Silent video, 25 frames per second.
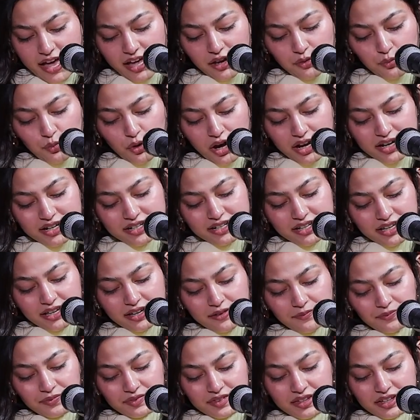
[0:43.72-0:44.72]
And one
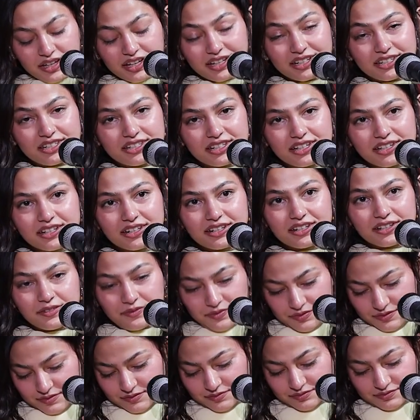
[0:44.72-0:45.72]
day it did.
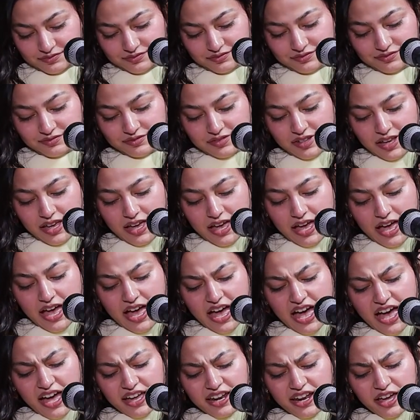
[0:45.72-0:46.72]

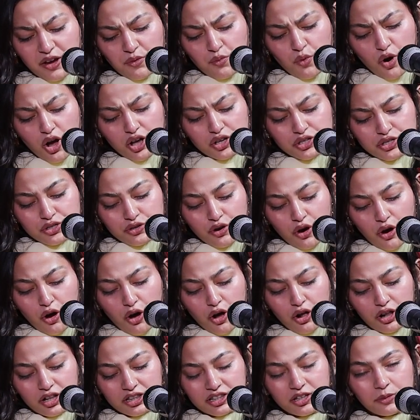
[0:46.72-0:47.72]
And I watched
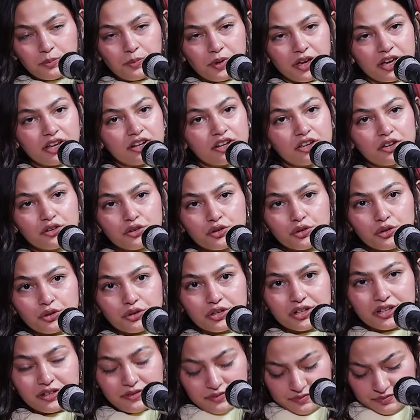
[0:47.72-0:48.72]
all the pain
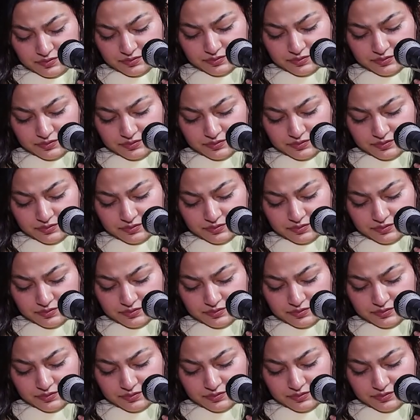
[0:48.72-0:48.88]
erode,